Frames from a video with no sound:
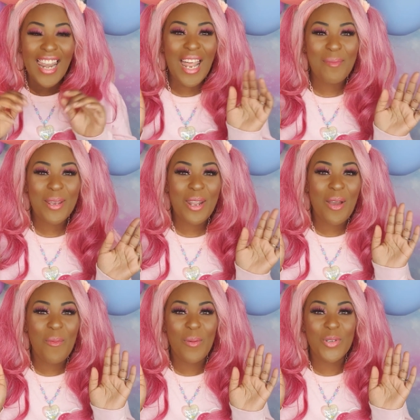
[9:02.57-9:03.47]
Let me
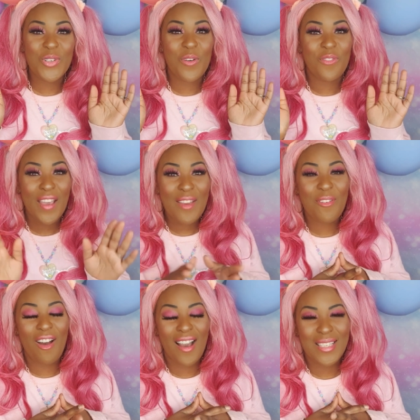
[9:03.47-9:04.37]
know what was your
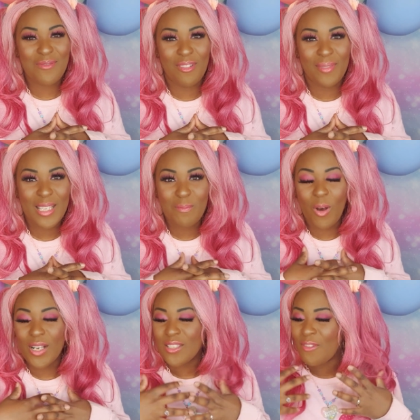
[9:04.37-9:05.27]
favourite item from this
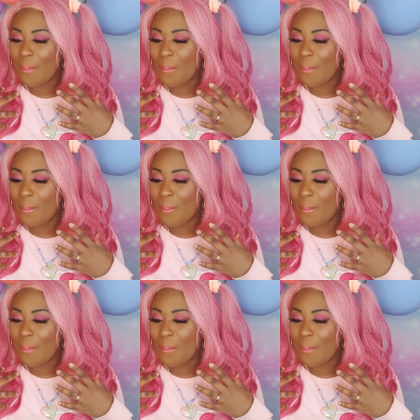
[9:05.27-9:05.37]
box.